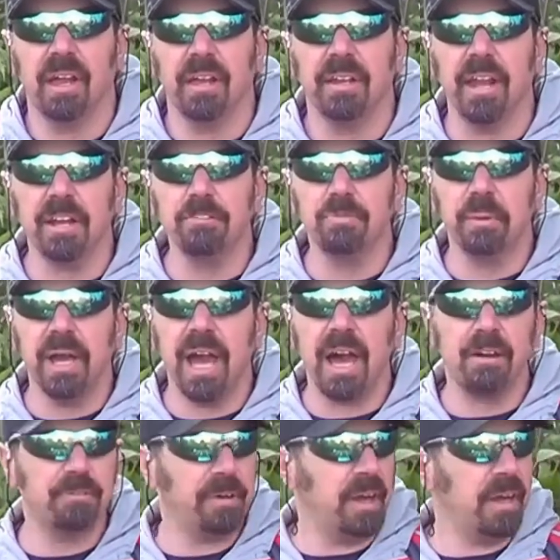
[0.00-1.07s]
Next we
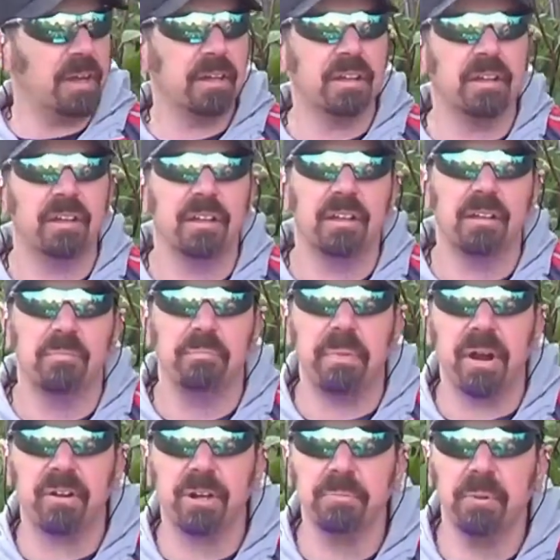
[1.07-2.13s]
have a
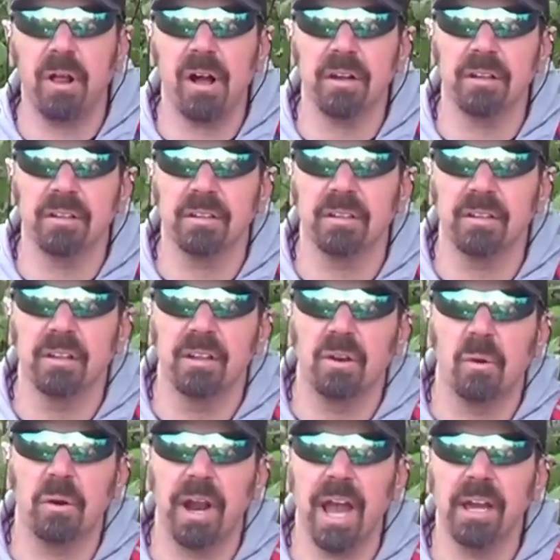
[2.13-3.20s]
bearing block
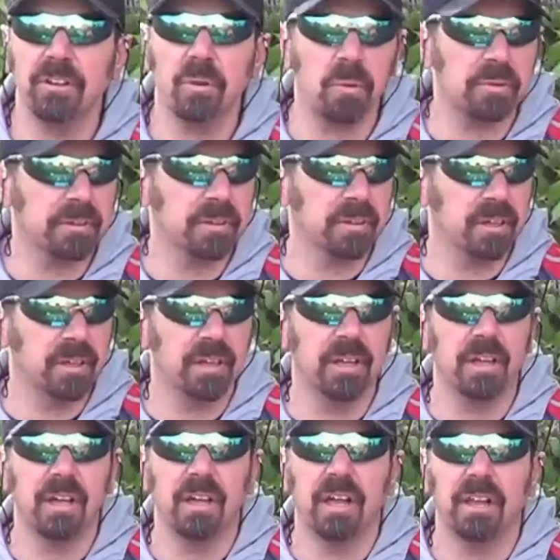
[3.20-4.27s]
or handhold.
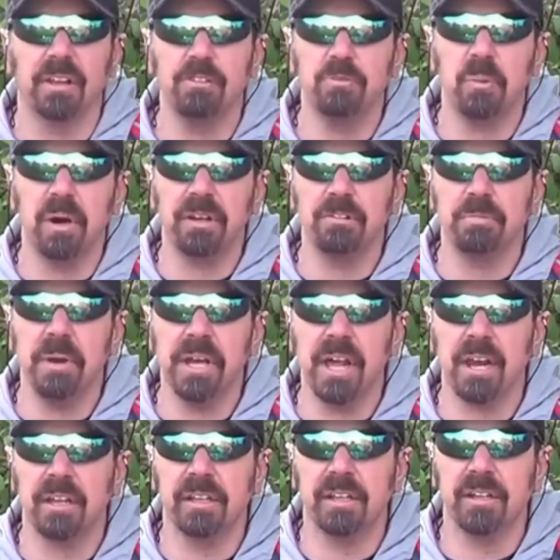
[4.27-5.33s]
This one is made
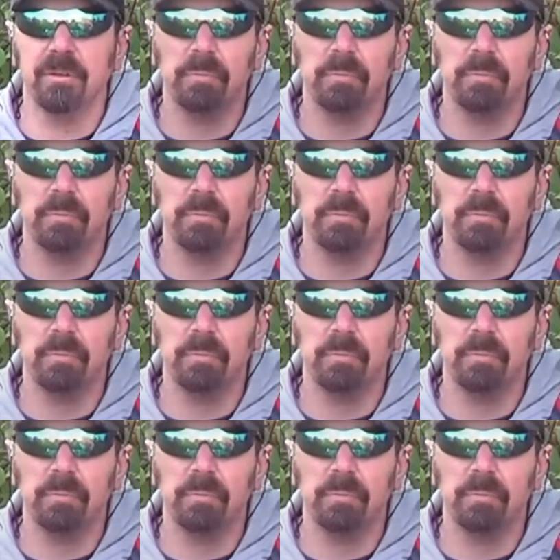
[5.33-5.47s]
out of deer